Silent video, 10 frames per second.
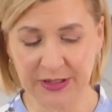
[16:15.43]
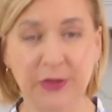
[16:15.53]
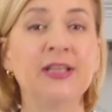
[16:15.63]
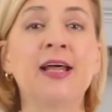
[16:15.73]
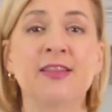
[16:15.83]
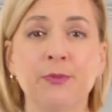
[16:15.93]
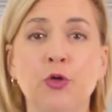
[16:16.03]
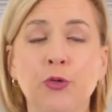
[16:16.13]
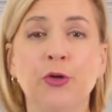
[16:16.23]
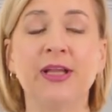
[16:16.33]
You can let them
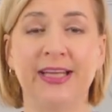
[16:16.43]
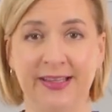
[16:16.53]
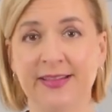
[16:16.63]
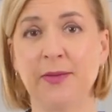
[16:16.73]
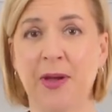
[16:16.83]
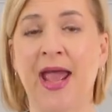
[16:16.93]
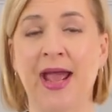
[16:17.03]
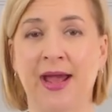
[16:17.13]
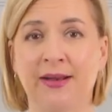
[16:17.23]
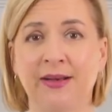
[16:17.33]
cool in the
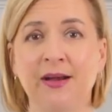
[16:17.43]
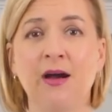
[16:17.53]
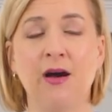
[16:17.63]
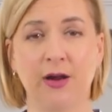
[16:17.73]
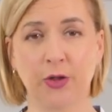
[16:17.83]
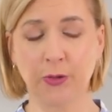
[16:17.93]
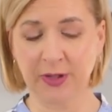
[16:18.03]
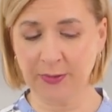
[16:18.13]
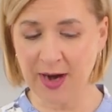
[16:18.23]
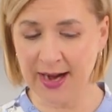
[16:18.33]
pan on a
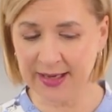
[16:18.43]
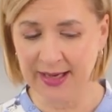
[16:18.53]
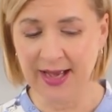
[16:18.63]
cooling rack